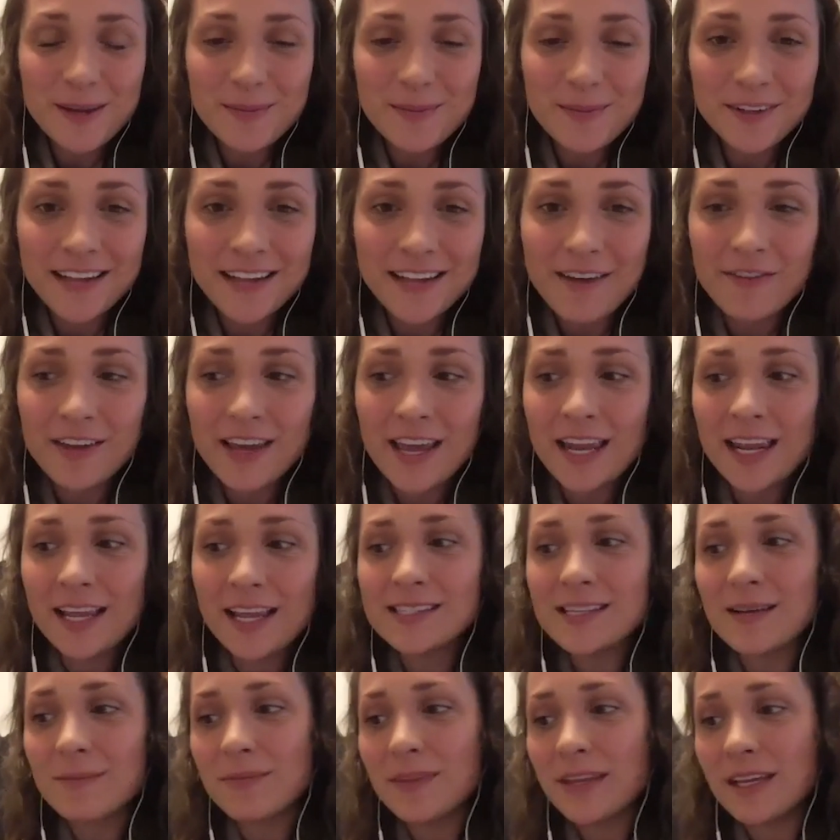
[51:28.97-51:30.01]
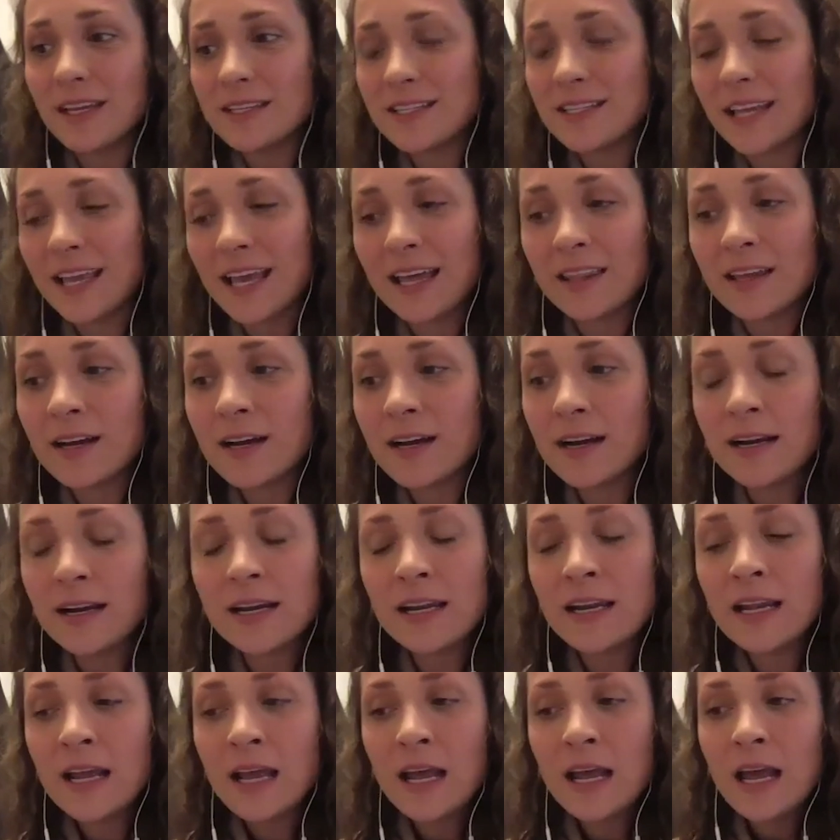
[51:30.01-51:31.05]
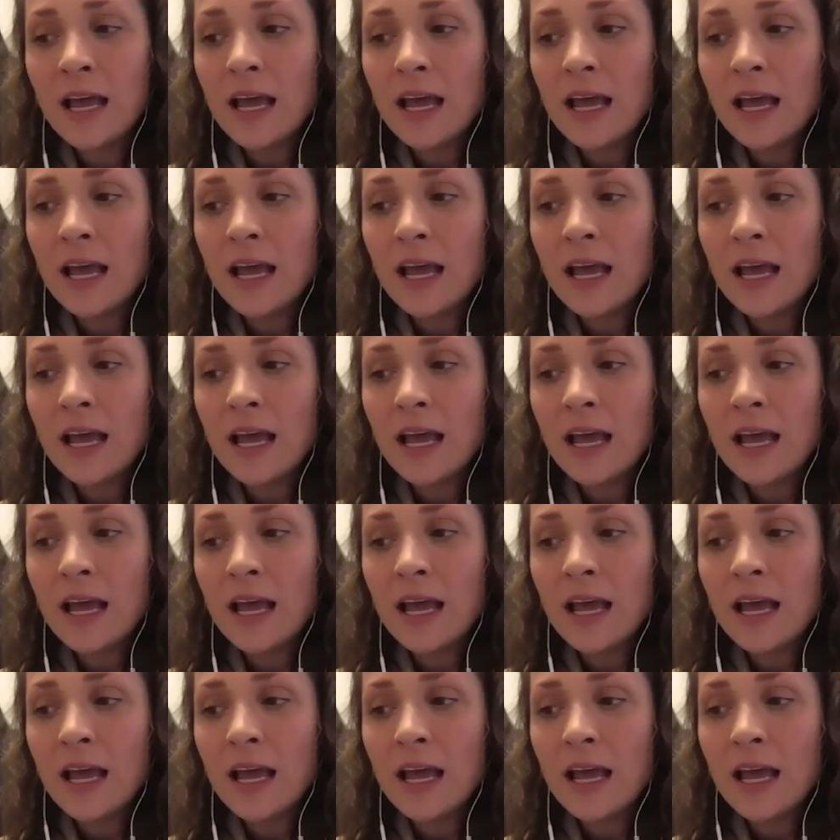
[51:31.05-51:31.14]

people navigating something together. And,